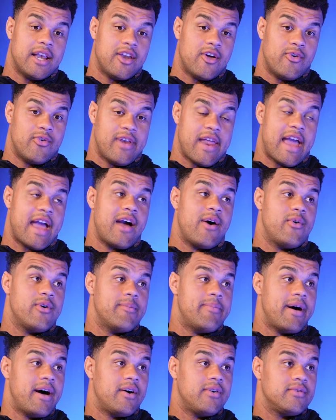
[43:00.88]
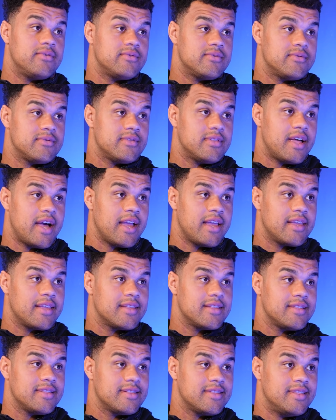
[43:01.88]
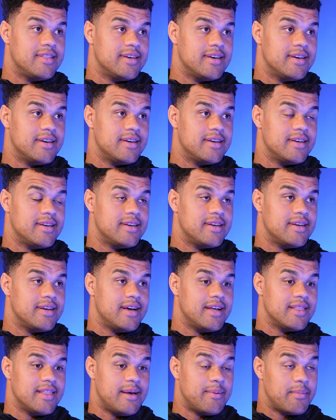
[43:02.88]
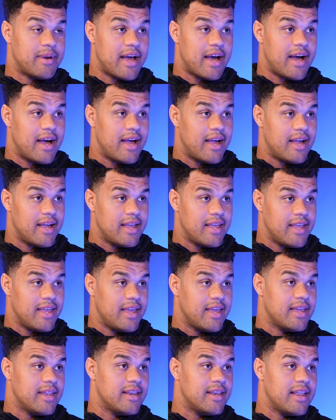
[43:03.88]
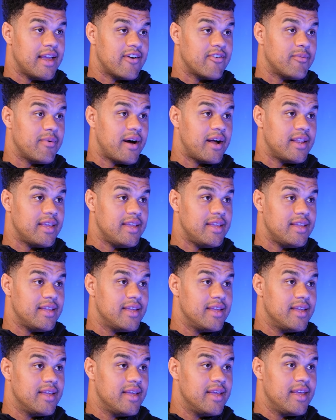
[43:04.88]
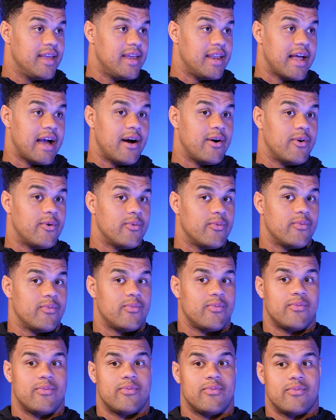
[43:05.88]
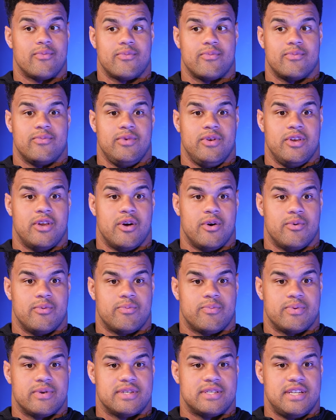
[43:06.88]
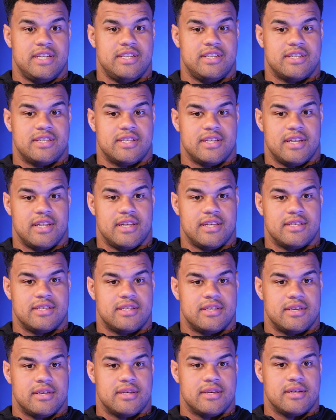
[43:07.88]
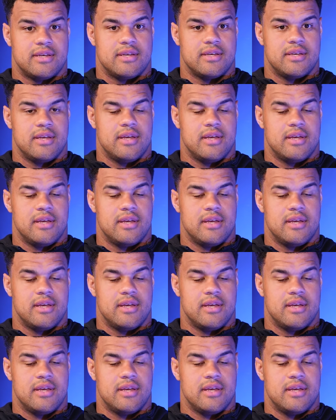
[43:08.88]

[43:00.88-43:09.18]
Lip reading: know now about like the alumni and everybody and how, you know, prestigious it is to,